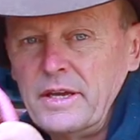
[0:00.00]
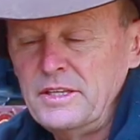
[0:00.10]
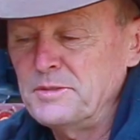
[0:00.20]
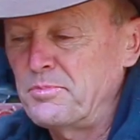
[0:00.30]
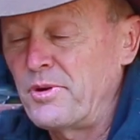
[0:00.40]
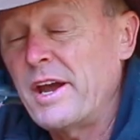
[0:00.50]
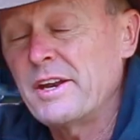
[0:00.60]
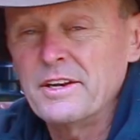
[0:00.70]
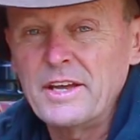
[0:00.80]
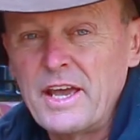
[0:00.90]
And this
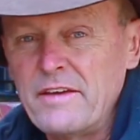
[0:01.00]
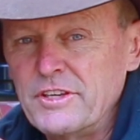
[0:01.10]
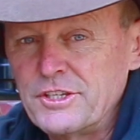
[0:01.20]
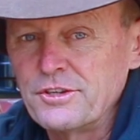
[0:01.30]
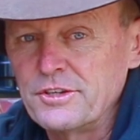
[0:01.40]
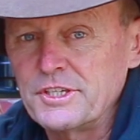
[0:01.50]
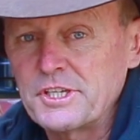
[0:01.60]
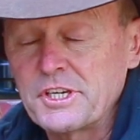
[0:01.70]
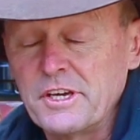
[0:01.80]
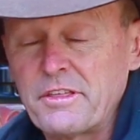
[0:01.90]
braided heavy duty
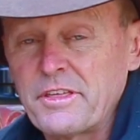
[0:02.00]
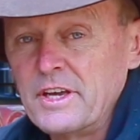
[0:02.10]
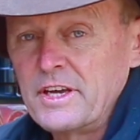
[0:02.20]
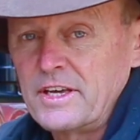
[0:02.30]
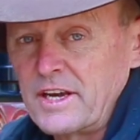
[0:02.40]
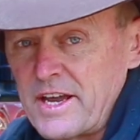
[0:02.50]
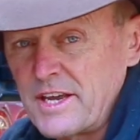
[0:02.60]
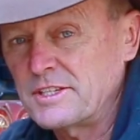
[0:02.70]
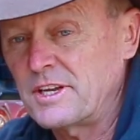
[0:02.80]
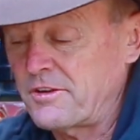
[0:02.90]
sheath
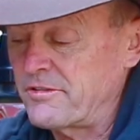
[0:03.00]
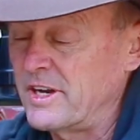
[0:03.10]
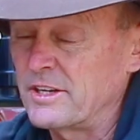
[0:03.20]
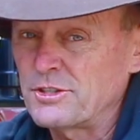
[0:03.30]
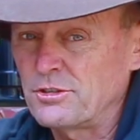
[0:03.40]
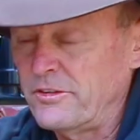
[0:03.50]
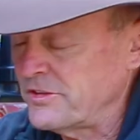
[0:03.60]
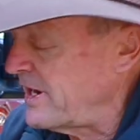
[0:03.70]
allows you to thread a soft